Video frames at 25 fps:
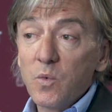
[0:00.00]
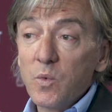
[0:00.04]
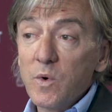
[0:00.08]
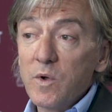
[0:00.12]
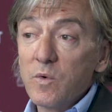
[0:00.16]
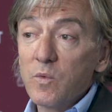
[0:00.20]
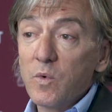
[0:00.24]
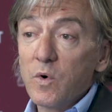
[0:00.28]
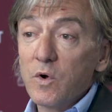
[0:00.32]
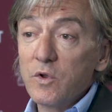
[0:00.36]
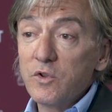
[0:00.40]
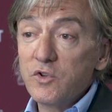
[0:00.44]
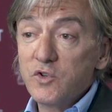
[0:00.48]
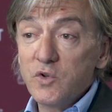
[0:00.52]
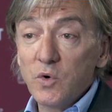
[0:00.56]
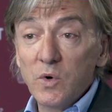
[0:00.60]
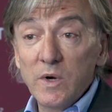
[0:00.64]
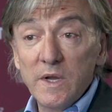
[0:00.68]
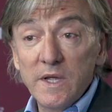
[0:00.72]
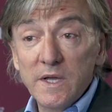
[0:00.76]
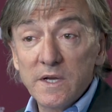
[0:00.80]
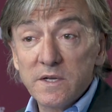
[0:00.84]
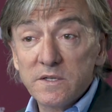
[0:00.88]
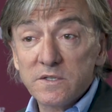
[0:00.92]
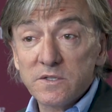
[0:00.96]
we won two
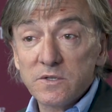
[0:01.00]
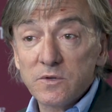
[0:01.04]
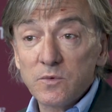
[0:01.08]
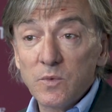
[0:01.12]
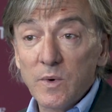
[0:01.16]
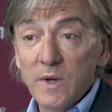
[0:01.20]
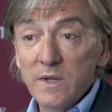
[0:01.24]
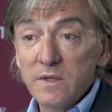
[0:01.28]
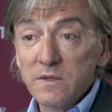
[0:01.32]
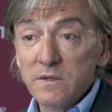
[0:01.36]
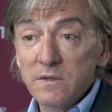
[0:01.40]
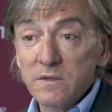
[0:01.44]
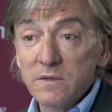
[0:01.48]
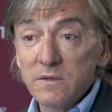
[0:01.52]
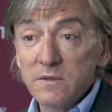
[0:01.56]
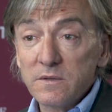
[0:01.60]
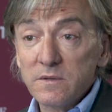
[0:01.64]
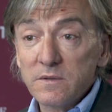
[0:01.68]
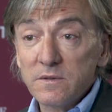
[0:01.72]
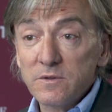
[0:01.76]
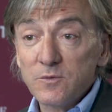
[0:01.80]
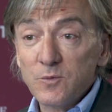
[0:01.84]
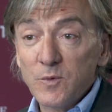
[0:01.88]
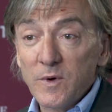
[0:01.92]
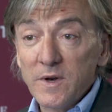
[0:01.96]
leagues,
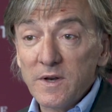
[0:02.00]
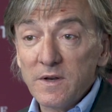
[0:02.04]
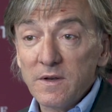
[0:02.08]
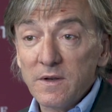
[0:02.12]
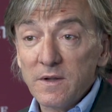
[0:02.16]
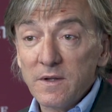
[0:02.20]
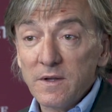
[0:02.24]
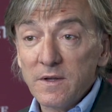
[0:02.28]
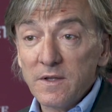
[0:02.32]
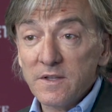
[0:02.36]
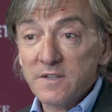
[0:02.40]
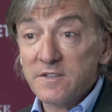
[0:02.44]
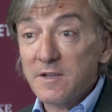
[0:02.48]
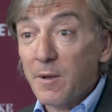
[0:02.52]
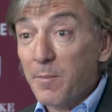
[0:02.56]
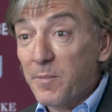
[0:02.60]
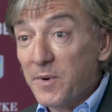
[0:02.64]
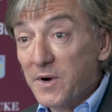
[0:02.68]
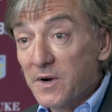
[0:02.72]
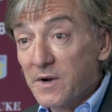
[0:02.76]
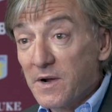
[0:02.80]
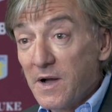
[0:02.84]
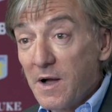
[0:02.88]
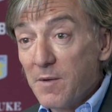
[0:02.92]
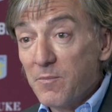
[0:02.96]
one, one uh,
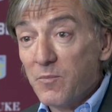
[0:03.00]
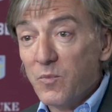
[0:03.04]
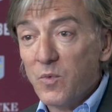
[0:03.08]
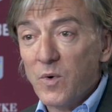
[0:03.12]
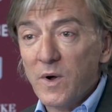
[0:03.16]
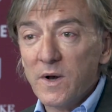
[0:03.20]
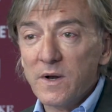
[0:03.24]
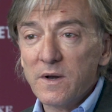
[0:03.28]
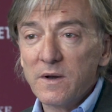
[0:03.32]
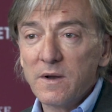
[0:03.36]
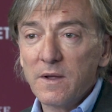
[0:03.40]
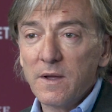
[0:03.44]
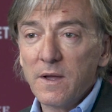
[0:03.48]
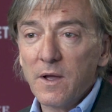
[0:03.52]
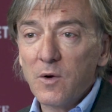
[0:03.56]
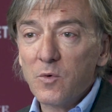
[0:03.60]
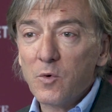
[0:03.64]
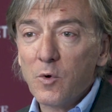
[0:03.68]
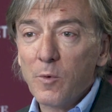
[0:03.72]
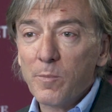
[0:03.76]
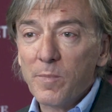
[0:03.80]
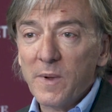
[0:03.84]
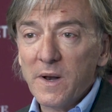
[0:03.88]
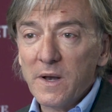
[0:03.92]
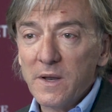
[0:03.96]
Super Cup, one uh,
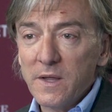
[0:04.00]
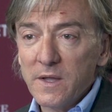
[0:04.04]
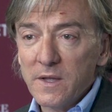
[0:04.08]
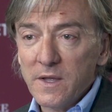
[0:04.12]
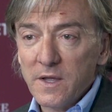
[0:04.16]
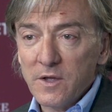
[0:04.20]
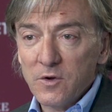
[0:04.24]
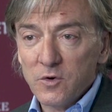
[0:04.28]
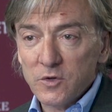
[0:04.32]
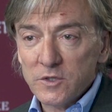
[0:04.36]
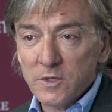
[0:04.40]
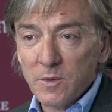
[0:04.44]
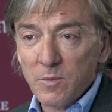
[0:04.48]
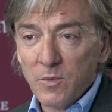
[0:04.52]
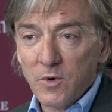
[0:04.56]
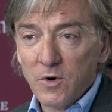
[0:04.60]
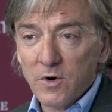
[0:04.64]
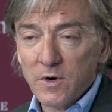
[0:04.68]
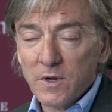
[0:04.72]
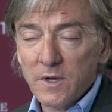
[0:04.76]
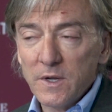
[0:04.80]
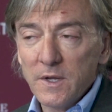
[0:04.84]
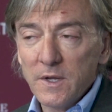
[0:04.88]
Europa League in Göteborg